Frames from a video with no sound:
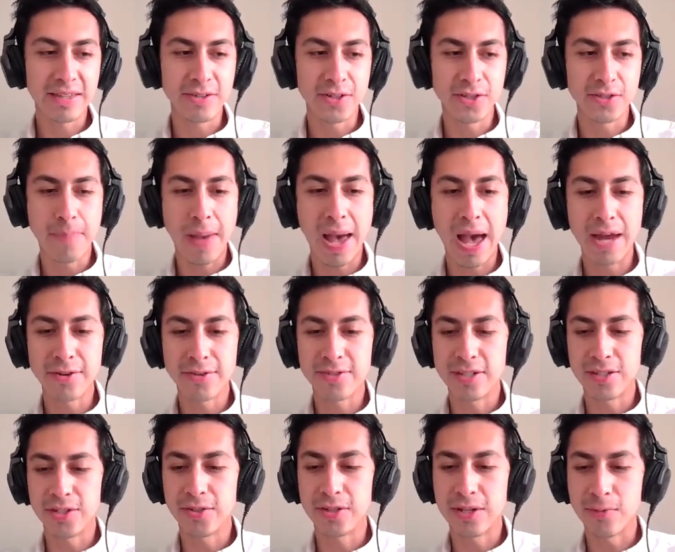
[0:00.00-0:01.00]
there's patterns
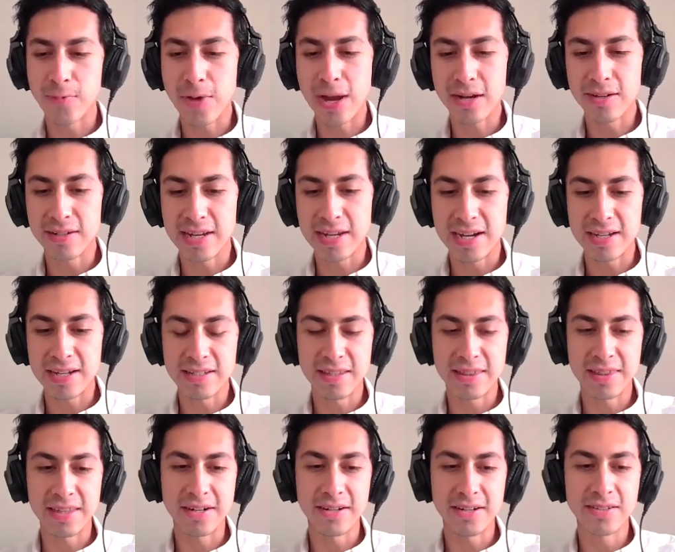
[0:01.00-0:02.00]
that you can recognize,
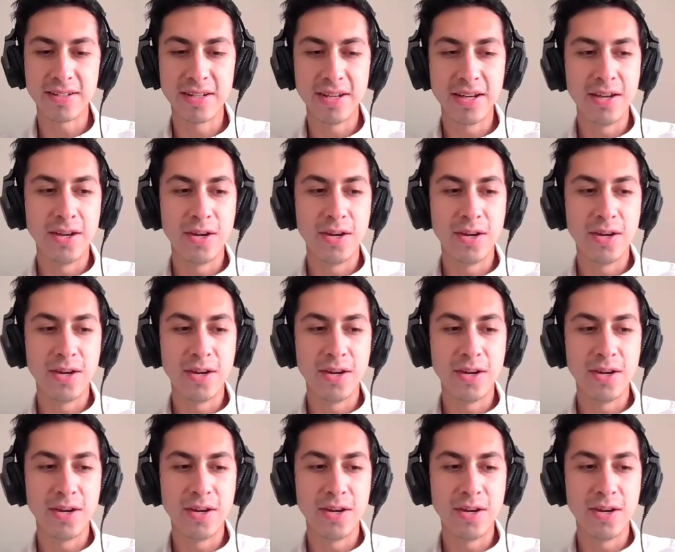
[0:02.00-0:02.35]
and there's